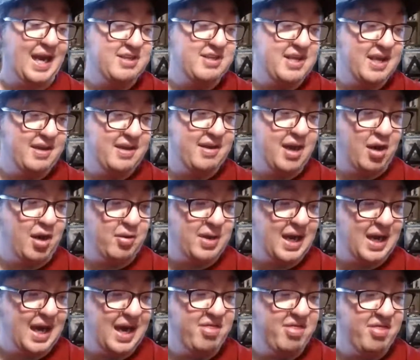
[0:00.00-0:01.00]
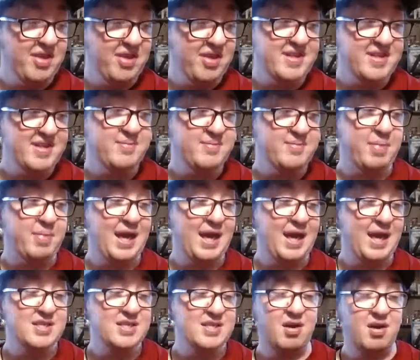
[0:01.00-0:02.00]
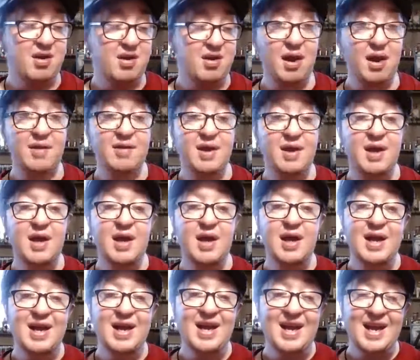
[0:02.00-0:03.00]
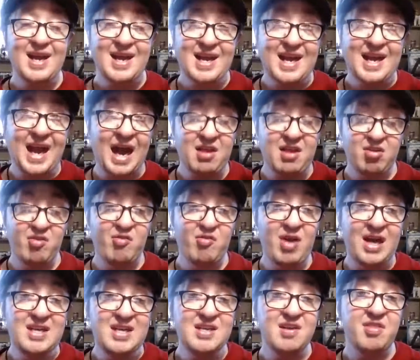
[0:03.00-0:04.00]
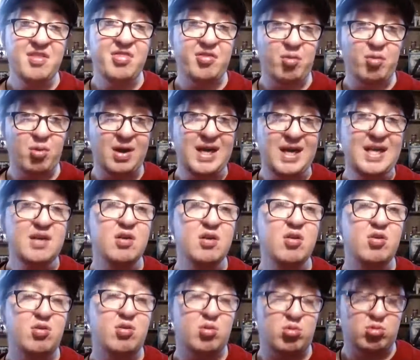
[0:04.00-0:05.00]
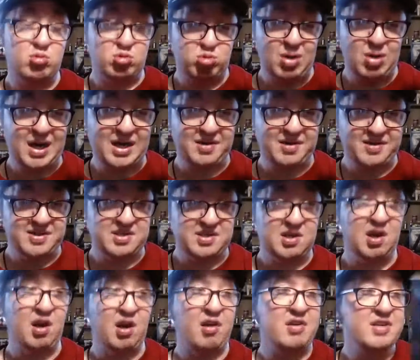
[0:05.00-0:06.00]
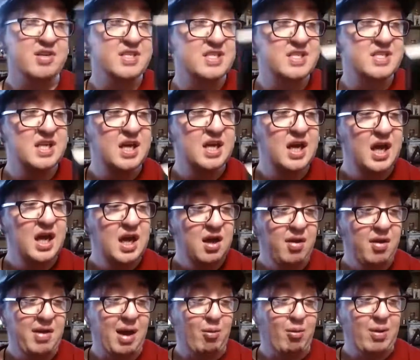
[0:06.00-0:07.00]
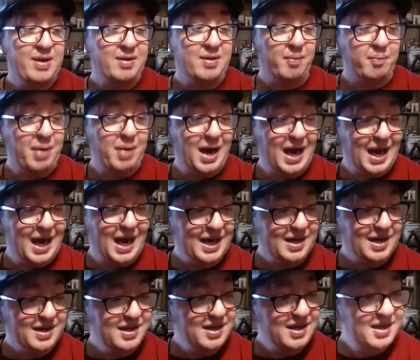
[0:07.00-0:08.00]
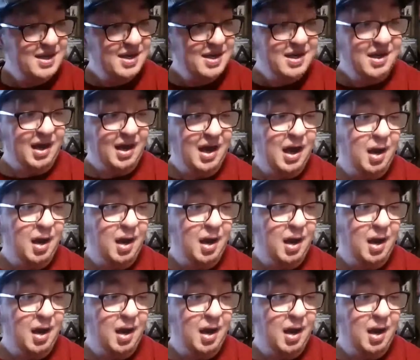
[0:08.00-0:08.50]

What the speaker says: in case you didn't know, guys, this is based on Castlevania 3: Dracula's Curse. And I'll read the back.